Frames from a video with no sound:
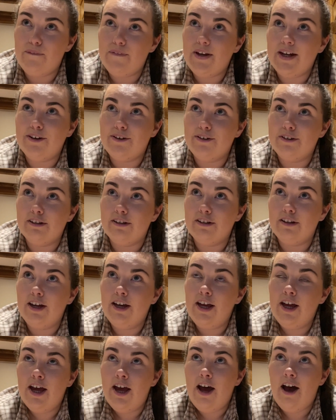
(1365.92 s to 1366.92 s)
feel
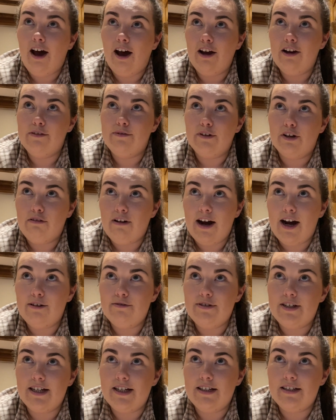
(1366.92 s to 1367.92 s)

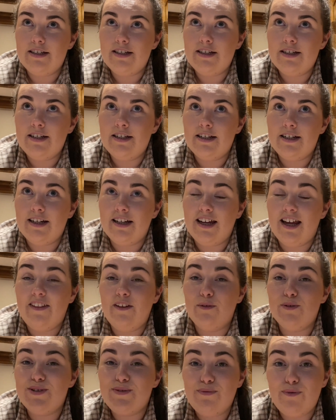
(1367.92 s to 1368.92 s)
overcrowded. And
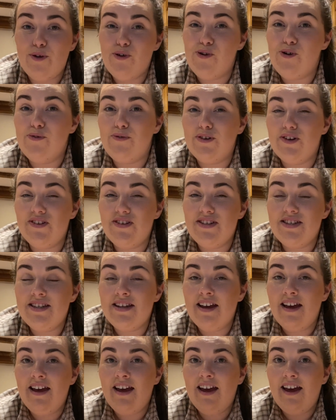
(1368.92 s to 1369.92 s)
there was 4 of us
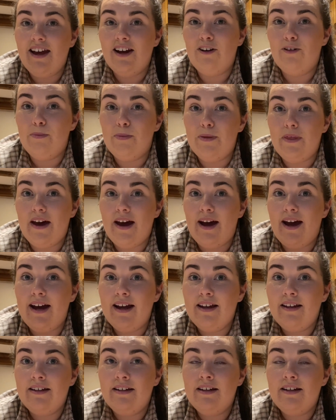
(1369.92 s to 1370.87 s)
up there.